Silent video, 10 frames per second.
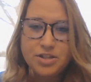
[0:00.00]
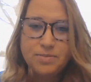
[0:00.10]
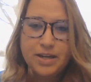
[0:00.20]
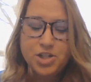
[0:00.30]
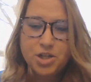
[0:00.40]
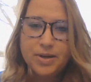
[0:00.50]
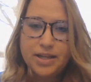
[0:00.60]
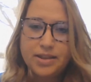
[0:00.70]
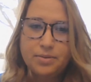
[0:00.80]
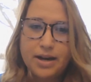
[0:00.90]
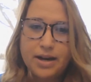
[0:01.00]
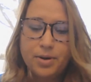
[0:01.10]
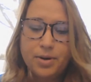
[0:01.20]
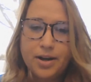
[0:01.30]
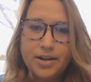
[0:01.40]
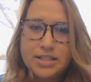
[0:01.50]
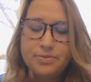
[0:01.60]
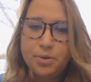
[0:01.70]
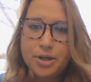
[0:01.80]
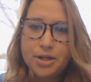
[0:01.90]
to make sure we get the right products
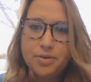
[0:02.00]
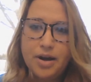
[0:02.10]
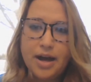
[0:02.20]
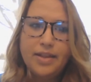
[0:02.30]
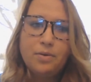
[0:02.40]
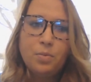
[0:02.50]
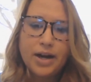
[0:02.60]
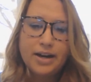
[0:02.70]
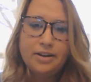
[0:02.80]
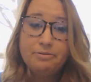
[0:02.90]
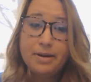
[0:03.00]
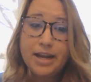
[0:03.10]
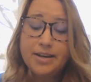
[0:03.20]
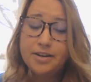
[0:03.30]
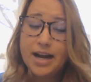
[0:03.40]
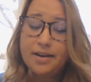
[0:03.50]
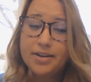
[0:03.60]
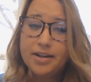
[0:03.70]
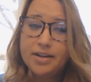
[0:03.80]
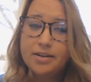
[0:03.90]
for you, and then what kind of pain you're
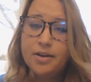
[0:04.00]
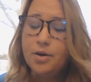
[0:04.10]
having,